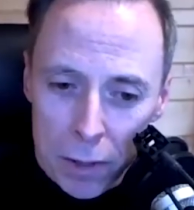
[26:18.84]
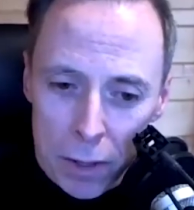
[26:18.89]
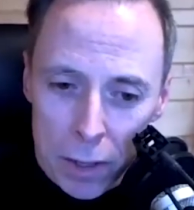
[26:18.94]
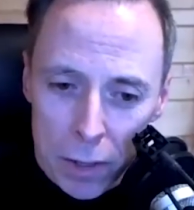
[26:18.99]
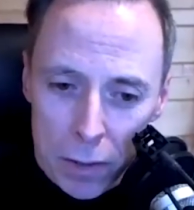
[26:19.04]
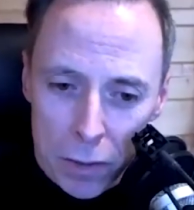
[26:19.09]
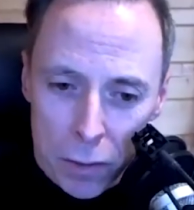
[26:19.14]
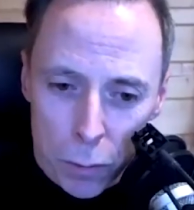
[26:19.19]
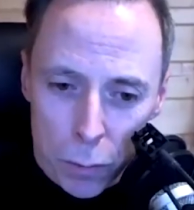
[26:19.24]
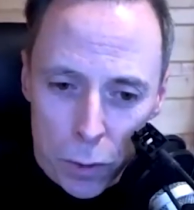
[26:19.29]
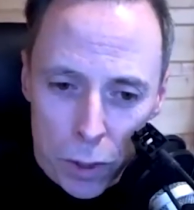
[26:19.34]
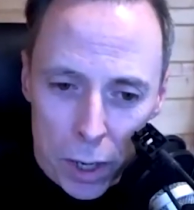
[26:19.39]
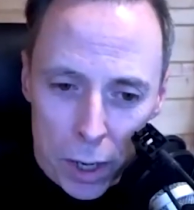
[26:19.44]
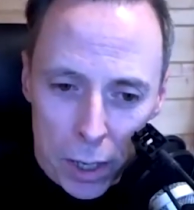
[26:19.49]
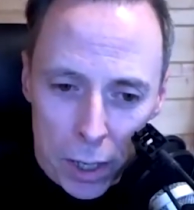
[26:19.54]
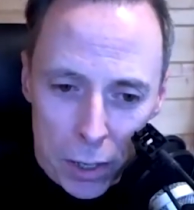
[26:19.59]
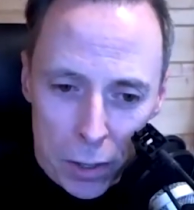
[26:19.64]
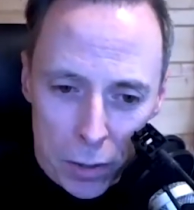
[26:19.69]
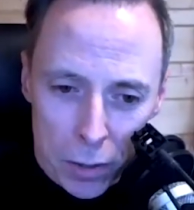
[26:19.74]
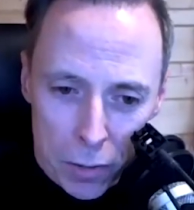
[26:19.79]
is the one I
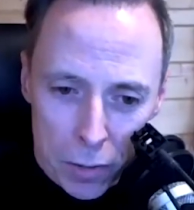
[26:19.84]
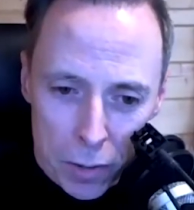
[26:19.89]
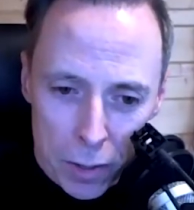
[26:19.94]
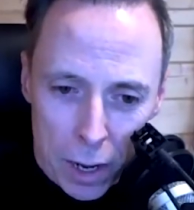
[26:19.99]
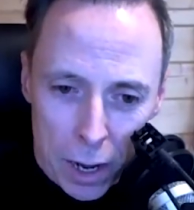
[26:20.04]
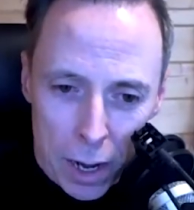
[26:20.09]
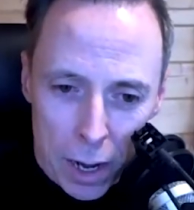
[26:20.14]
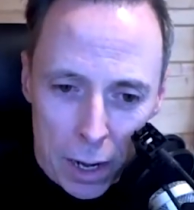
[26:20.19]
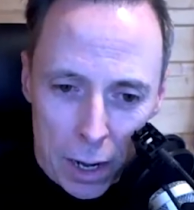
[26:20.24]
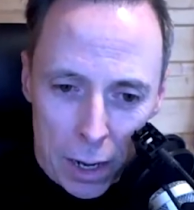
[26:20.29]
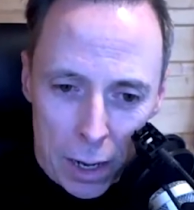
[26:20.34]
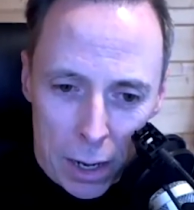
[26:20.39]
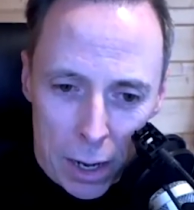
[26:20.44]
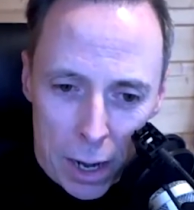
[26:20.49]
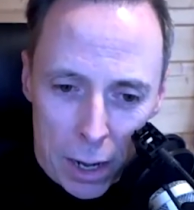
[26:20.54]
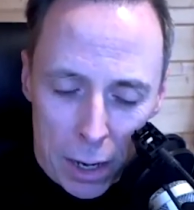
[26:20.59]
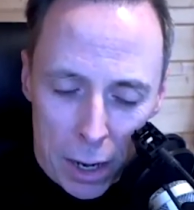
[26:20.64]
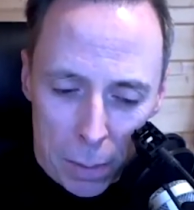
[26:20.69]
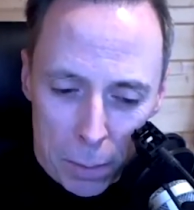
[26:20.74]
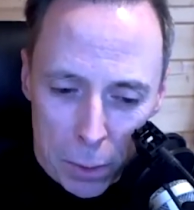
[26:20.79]
use,
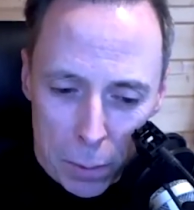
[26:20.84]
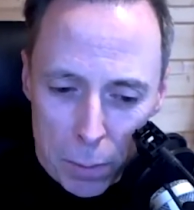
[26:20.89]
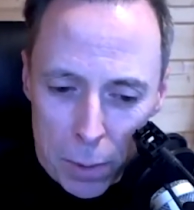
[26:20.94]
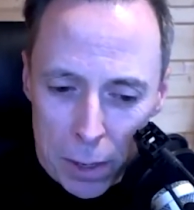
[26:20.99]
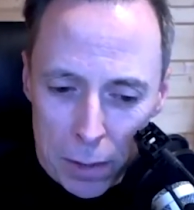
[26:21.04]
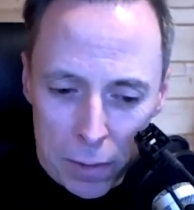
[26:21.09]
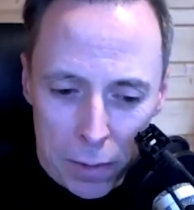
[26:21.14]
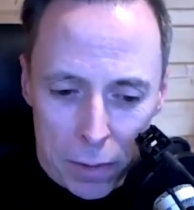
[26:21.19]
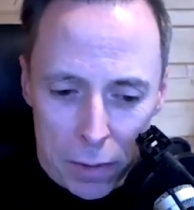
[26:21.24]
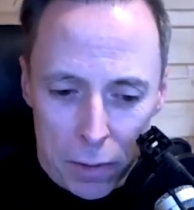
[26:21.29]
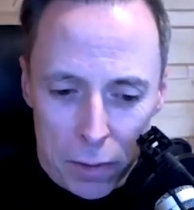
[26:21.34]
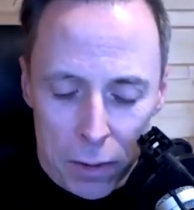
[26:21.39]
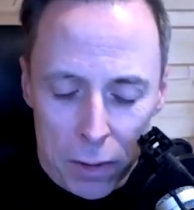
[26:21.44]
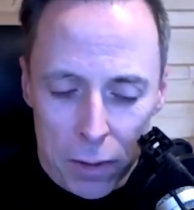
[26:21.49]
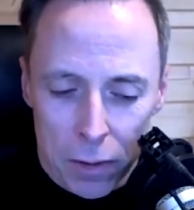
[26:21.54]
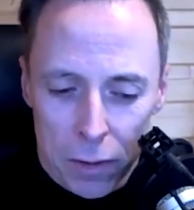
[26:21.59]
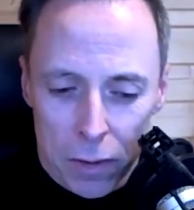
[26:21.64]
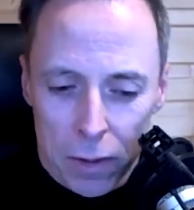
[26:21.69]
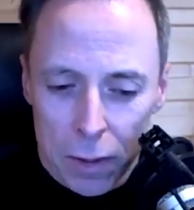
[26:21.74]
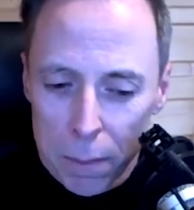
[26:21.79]
and Opt-in Monster
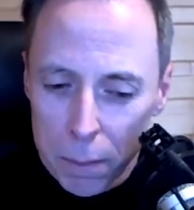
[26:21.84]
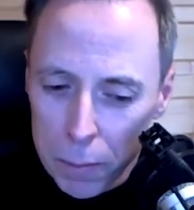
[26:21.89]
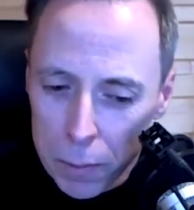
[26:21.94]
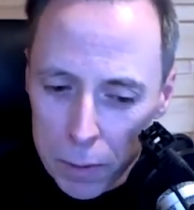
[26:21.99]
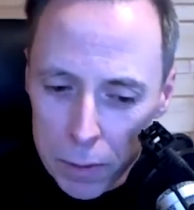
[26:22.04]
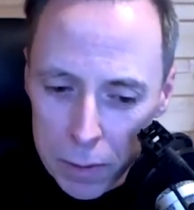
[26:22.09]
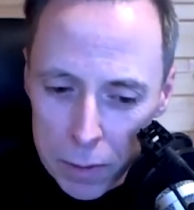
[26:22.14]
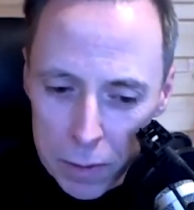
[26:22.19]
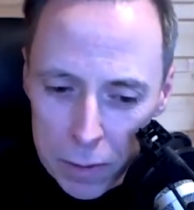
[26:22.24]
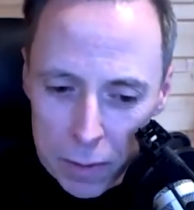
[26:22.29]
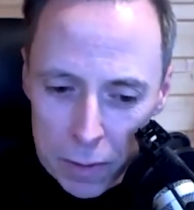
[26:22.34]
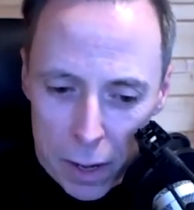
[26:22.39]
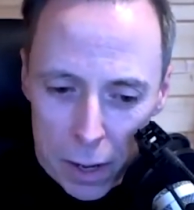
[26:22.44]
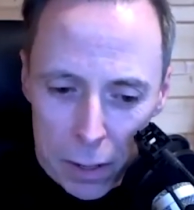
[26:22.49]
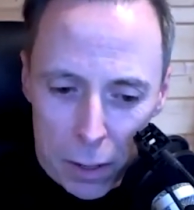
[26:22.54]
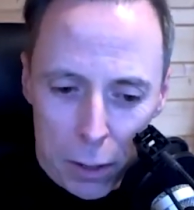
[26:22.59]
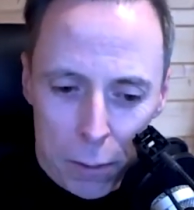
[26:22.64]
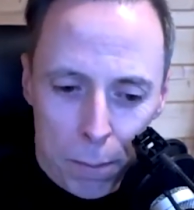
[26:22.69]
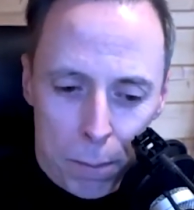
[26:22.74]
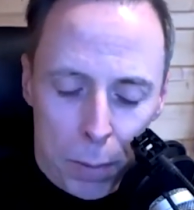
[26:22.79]
is simple to set
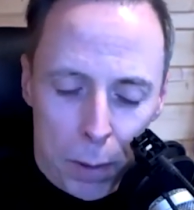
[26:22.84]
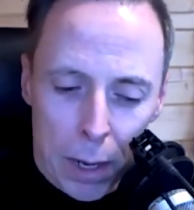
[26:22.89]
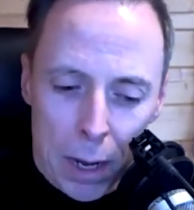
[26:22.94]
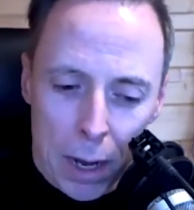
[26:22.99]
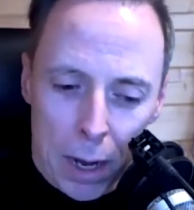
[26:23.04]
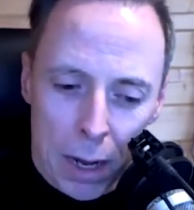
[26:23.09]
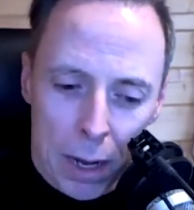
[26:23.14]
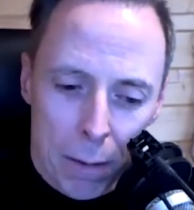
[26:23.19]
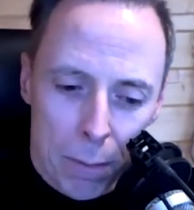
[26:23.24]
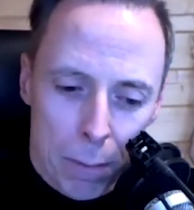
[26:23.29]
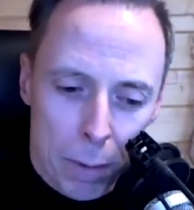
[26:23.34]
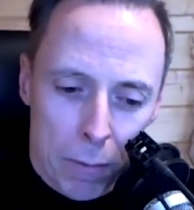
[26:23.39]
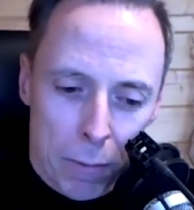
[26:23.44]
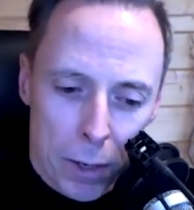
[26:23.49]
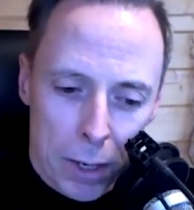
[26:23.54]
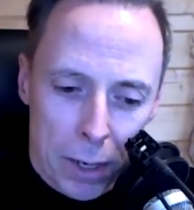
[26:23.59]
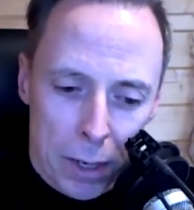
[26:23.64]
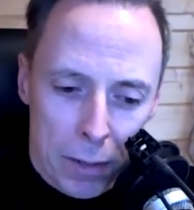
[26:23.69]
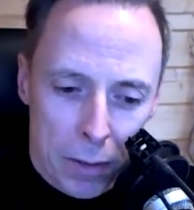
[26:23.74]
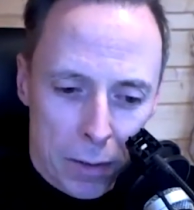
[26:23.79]
up,
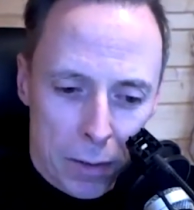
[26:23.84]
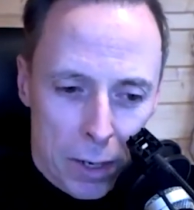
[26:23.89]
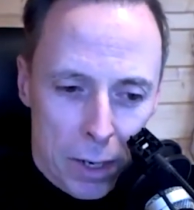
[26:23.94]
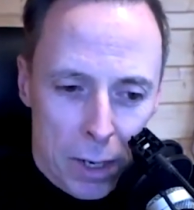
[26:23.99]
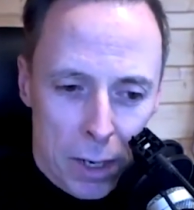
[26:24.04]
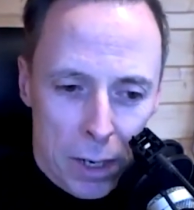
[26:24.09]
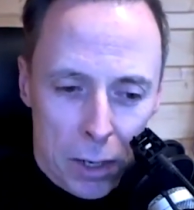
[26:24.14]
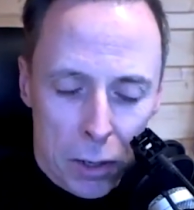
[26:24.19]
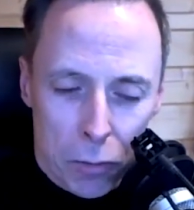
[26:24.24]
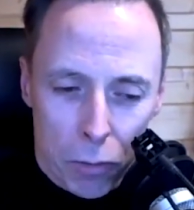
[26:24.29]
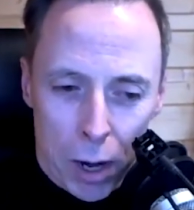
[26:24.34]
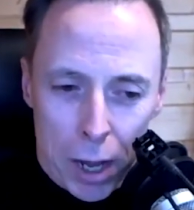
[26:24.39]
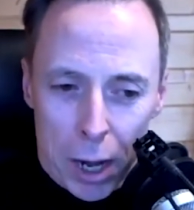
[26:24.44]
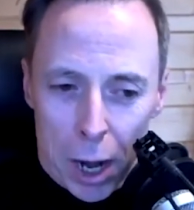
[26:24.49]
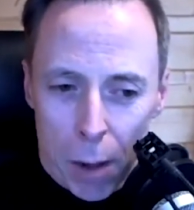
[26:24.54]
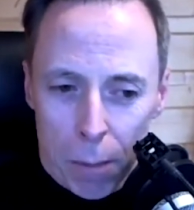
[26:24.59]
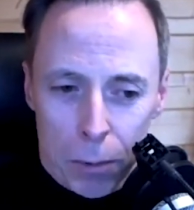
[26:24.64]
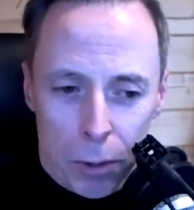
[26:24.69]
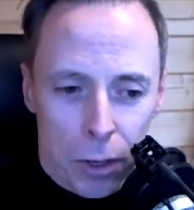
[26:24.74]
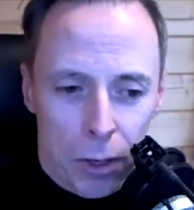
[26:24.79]
provides great
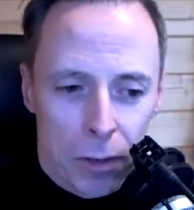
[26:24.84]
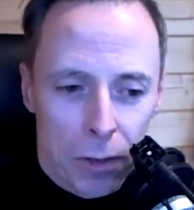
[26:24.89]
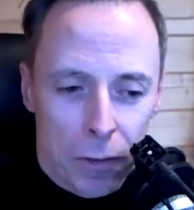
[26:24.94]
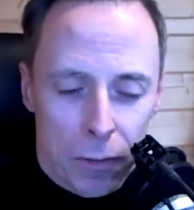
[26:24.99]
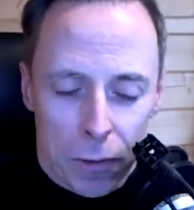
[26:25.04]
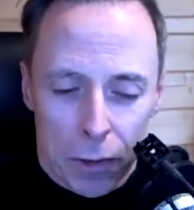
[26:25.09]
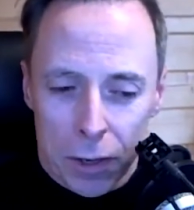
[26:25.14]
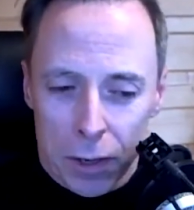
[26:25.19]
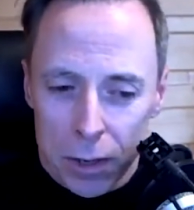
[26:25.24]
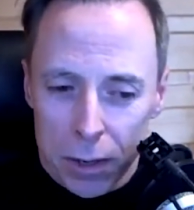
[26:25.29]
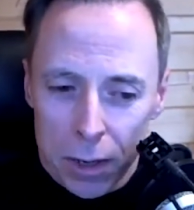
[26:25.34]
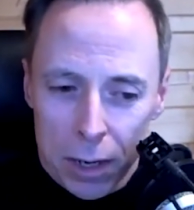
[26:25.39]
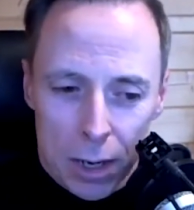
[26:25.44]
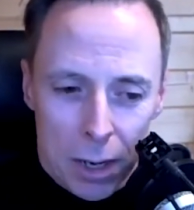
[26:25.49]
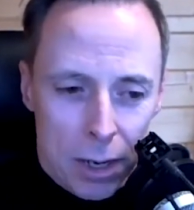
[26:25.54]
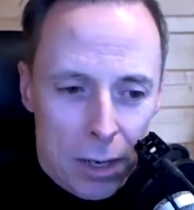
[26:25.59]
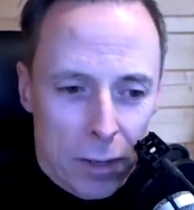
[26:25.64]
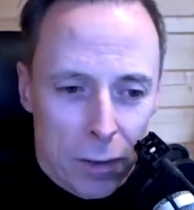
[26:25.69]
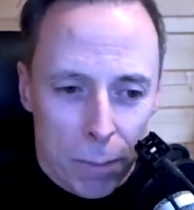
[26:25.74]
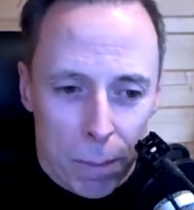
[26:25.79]
options for
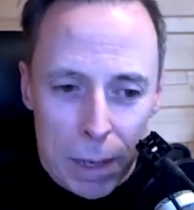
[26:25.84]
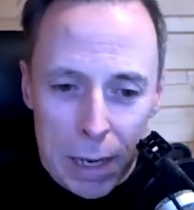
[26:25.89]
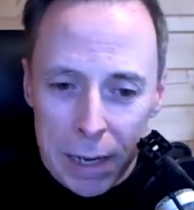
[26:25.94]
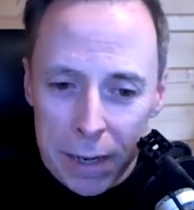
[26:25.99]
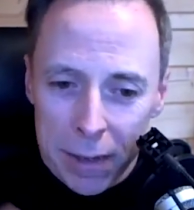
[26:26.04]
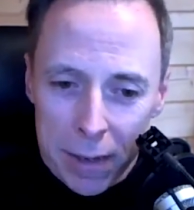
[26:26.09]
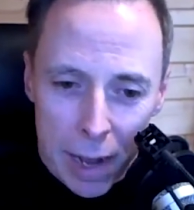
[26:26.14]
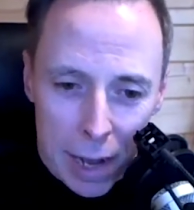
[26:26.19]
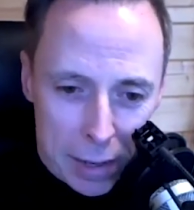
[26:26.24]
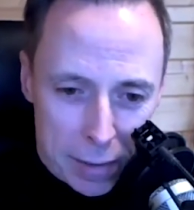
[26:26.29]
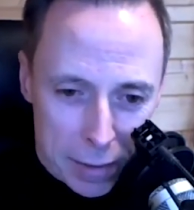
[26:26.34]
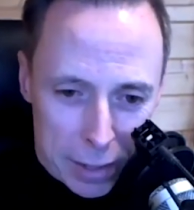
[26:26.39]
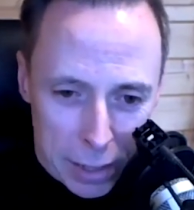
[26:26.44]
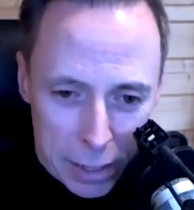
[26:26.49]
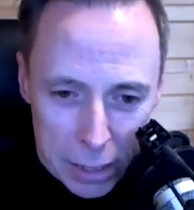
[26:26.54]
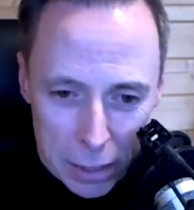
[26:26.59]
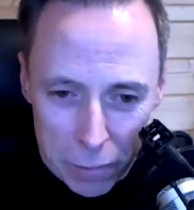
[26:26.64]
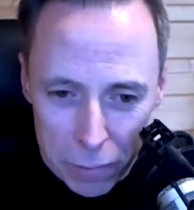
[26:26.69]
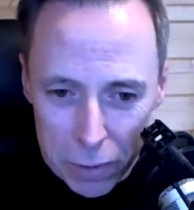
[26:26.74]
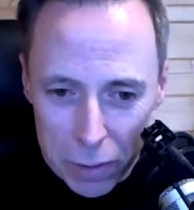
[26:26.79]
split testing
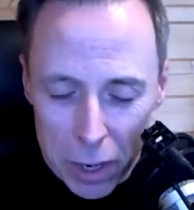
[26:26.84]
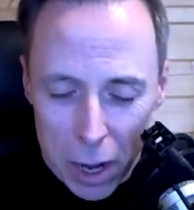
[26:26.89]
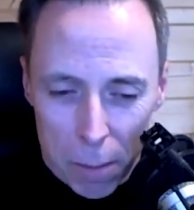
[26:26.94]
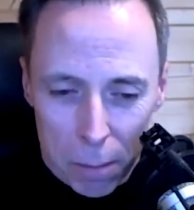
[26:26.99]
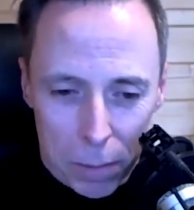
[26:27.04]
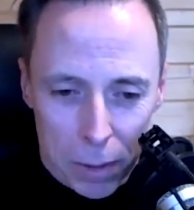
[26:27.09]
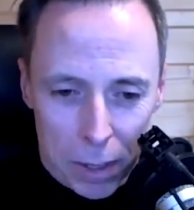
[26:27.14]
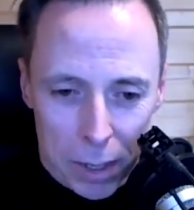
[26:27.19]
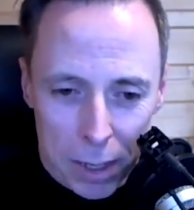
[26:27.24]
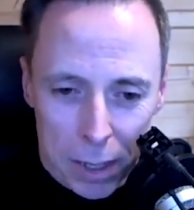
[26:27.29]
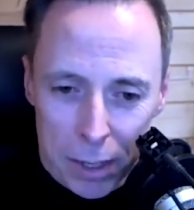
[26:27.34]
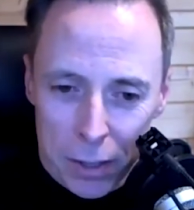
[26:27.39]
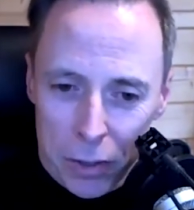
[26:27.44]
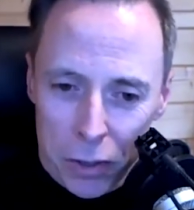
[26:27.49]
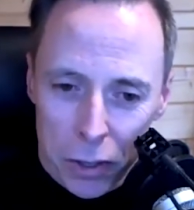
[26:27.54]
different opt-ins.